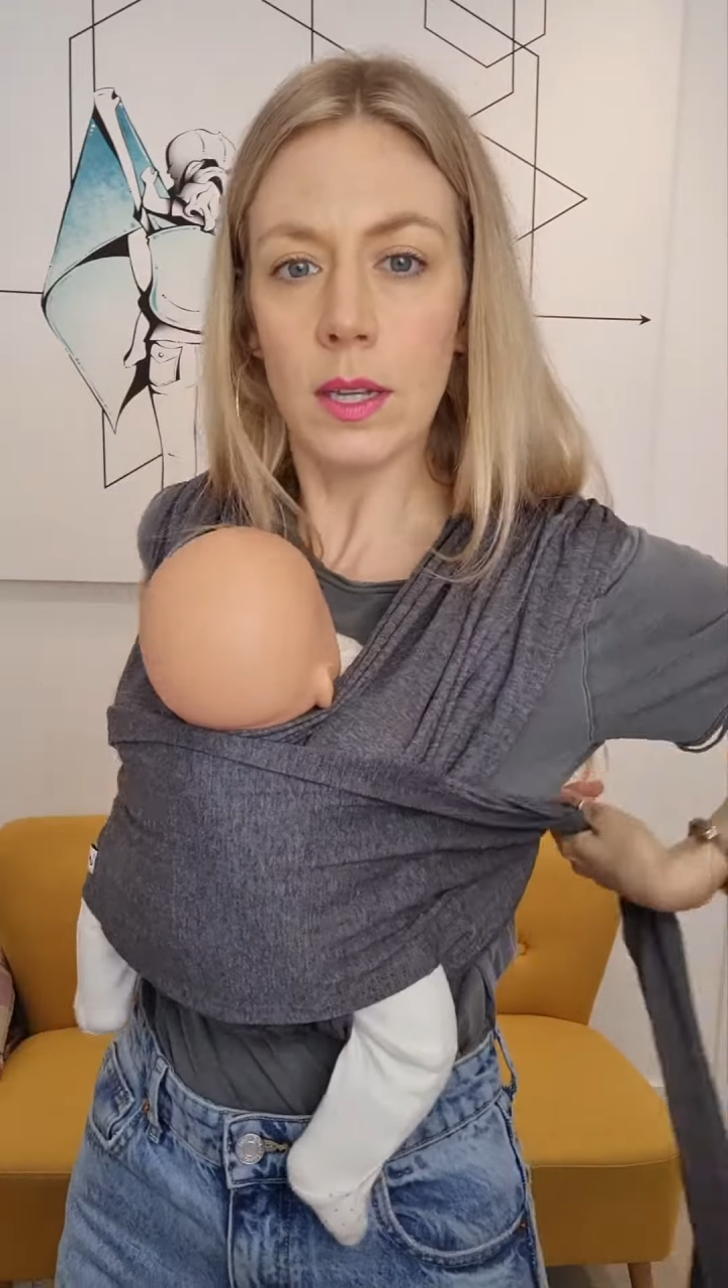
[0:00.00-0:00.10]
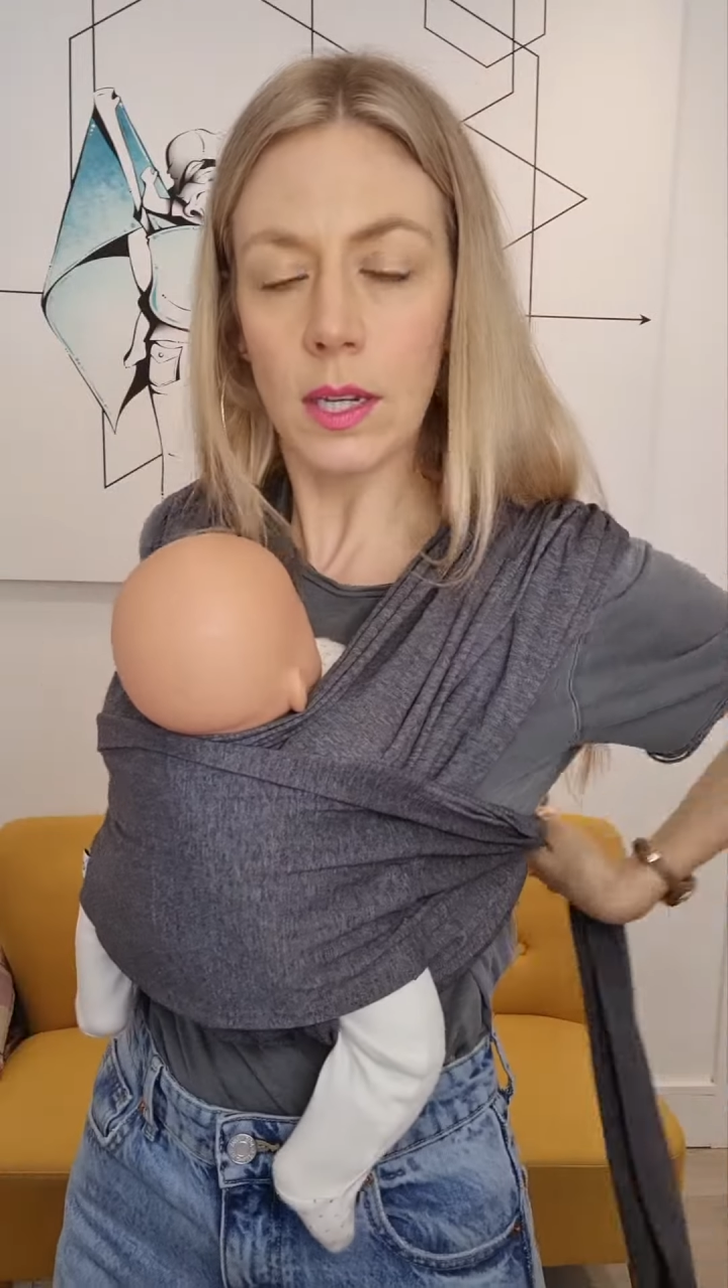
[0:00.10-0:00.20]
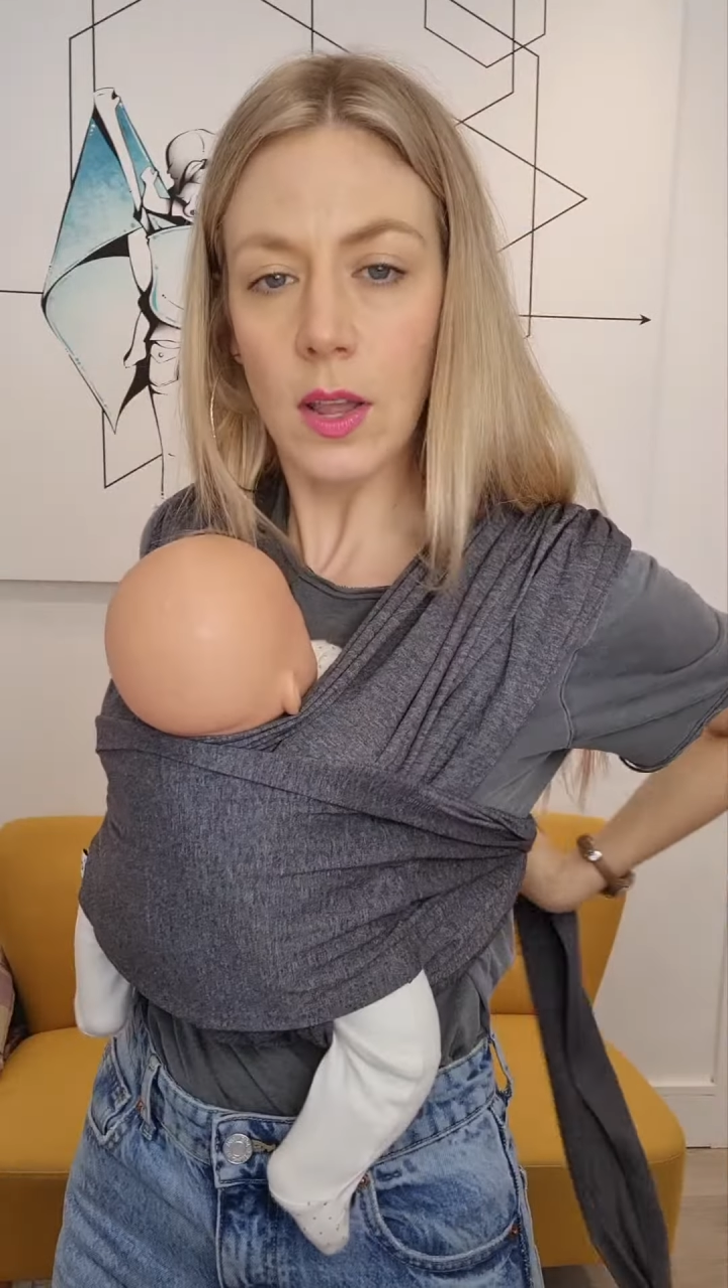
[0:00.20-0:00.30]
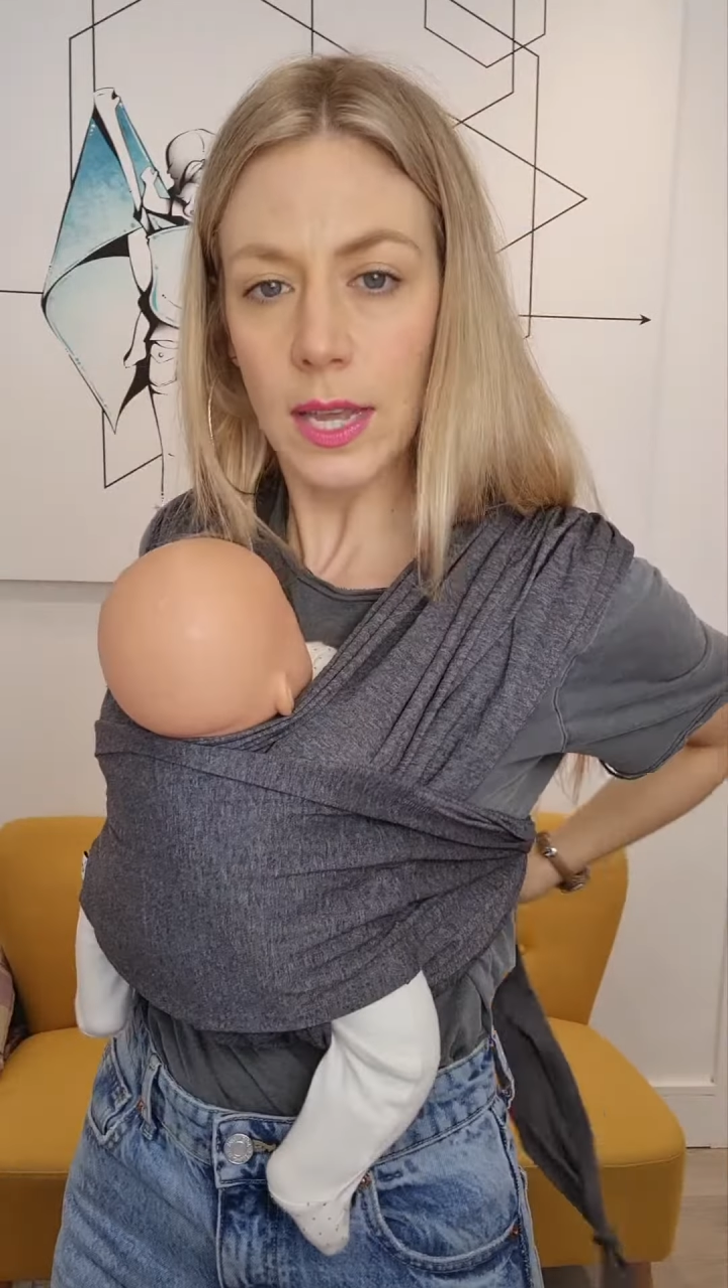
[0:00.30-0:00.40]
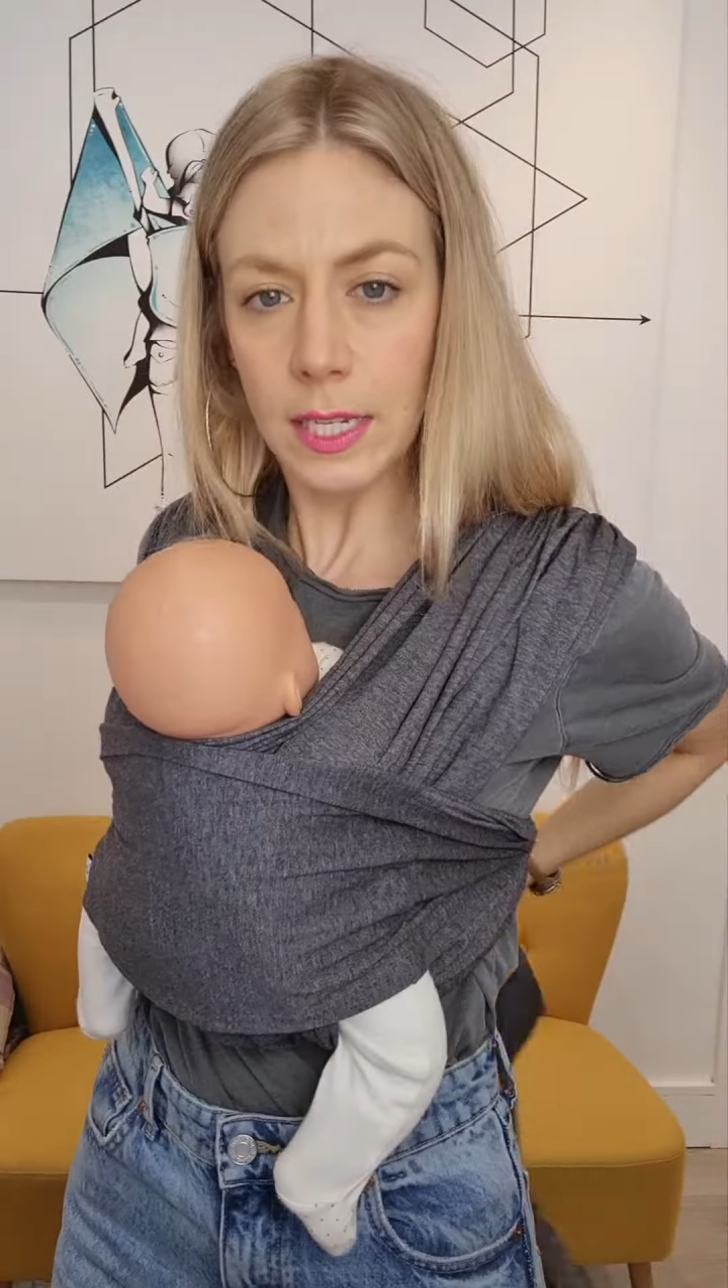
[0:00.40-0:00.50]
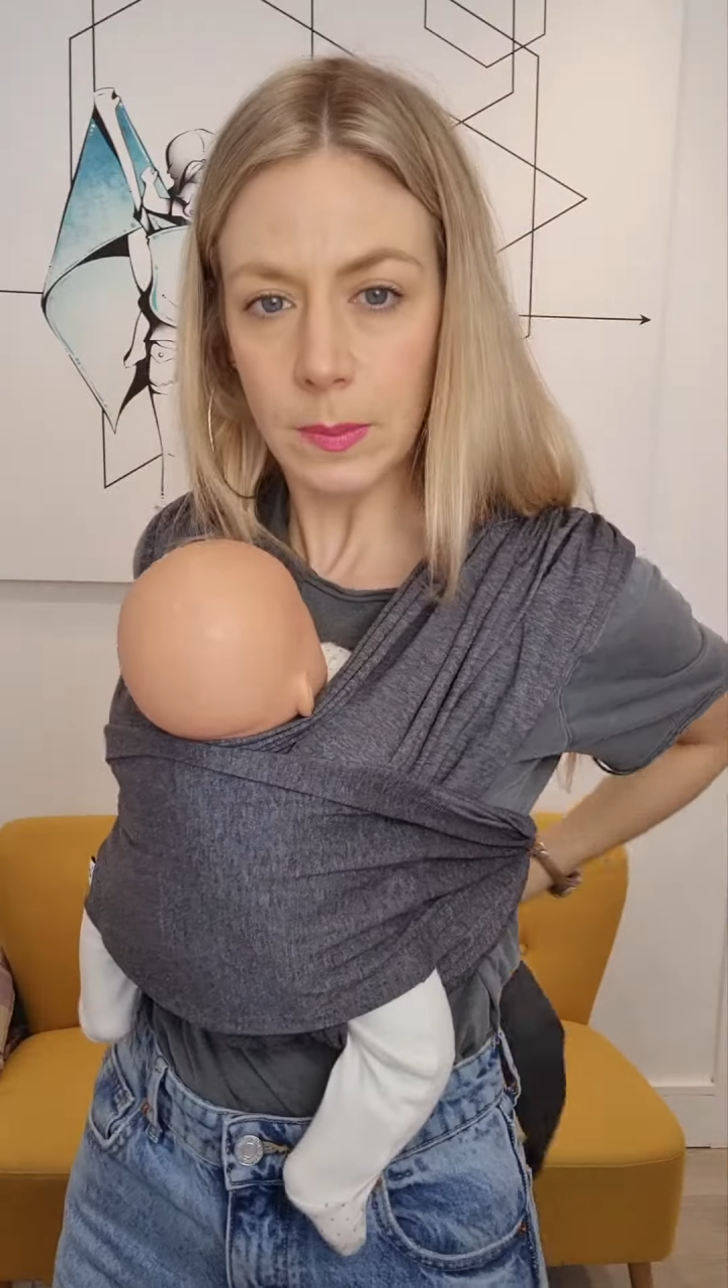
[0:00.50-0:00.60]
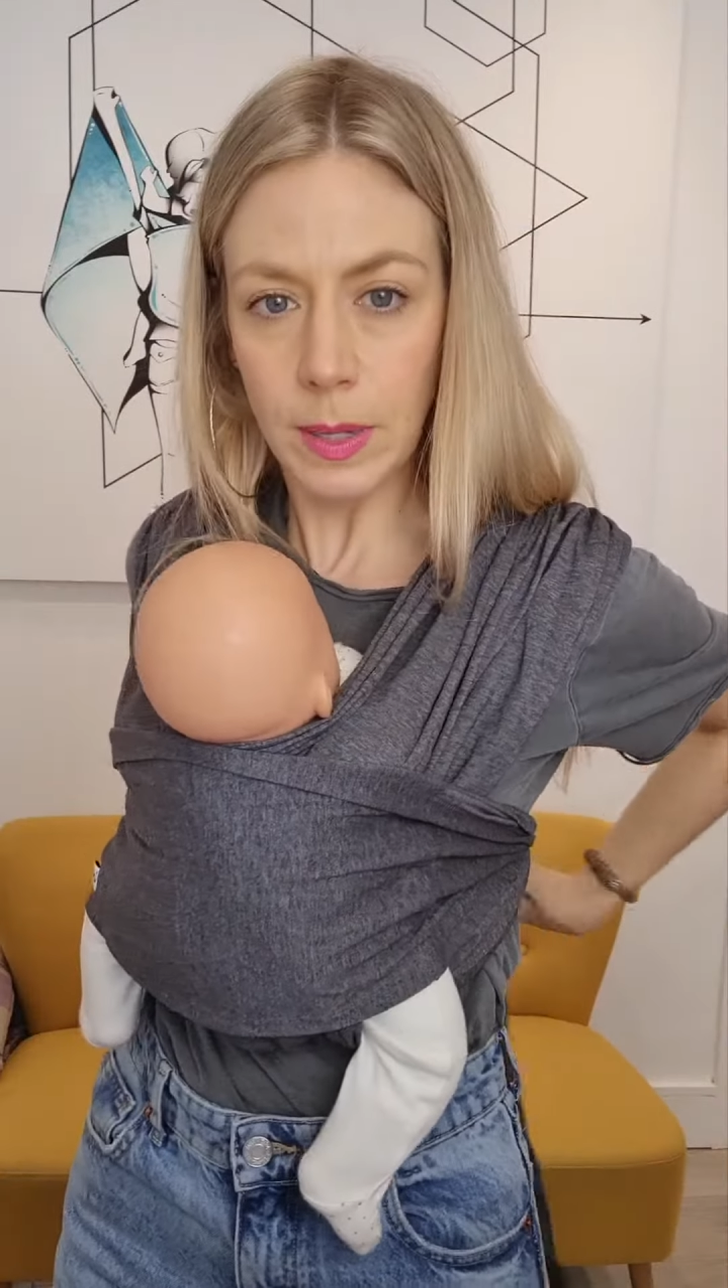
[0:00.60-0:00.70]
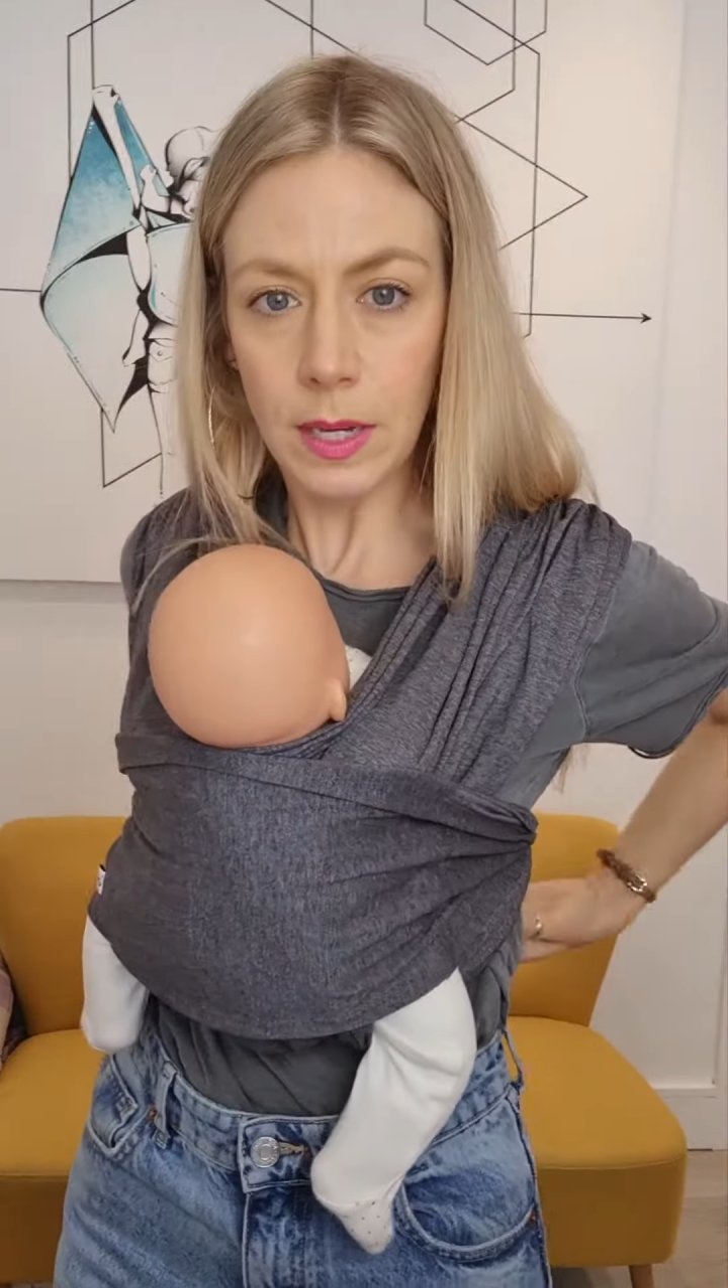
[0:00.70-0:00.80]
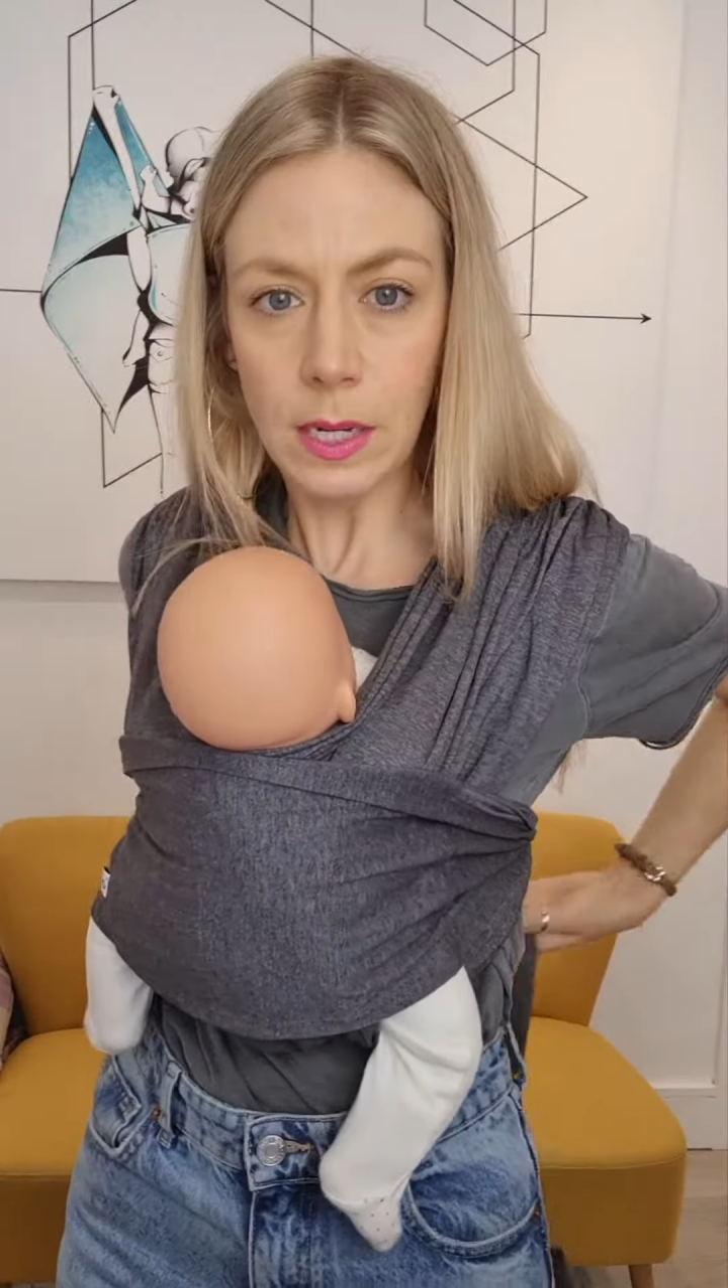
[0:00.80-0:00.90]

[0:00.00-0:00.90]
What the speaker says: I'd like it to be a